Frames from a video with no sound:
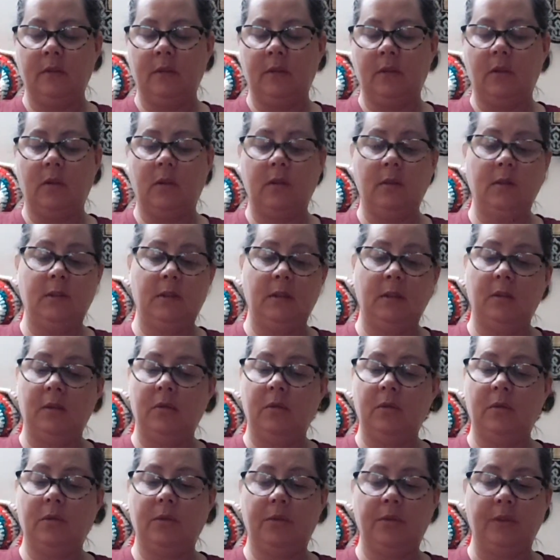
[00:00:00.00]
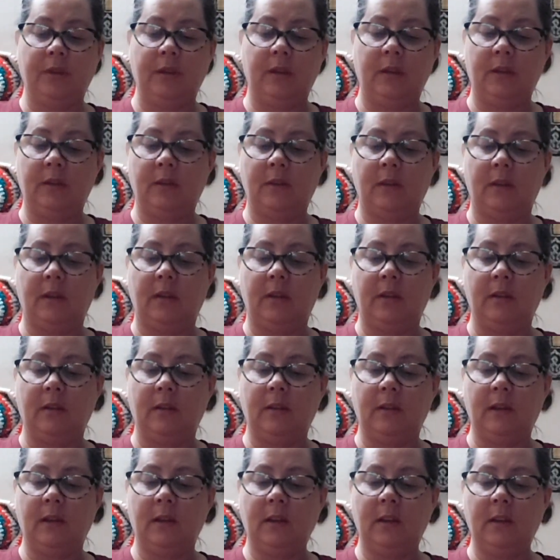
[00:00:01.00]
All single crochets. I
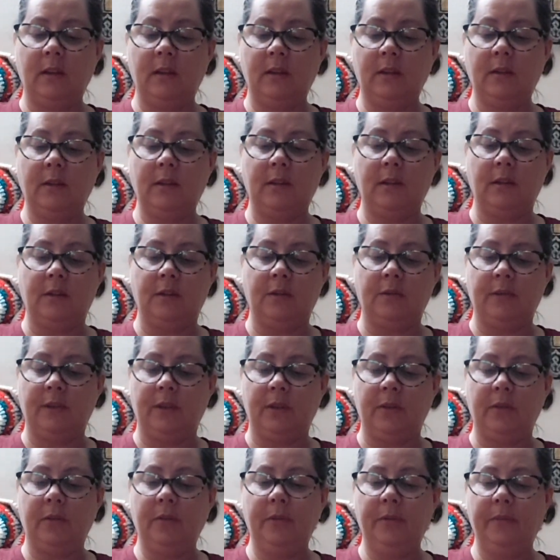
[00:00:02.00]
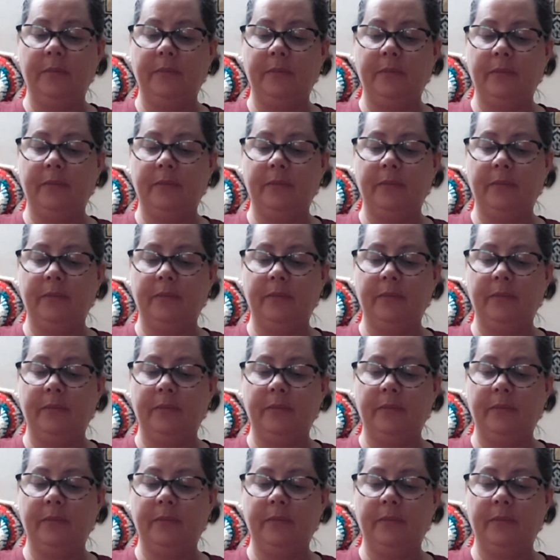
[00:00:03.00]
designed it in Stitch Fiddle.